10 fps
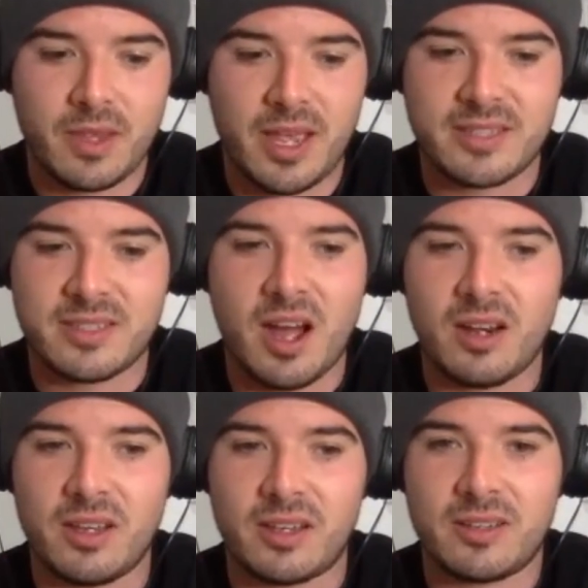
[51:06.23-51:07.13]
it's
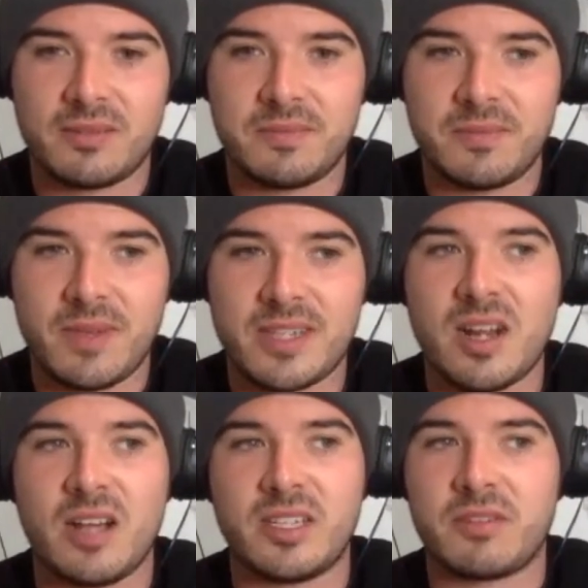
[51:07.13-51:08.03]
not
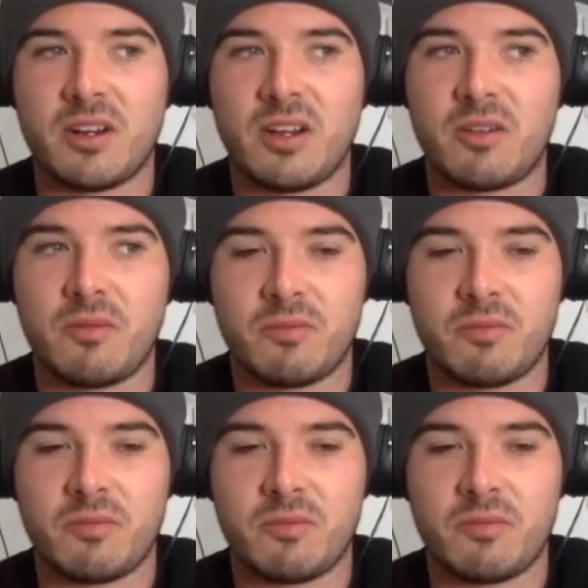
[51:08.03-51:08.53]
as if they're like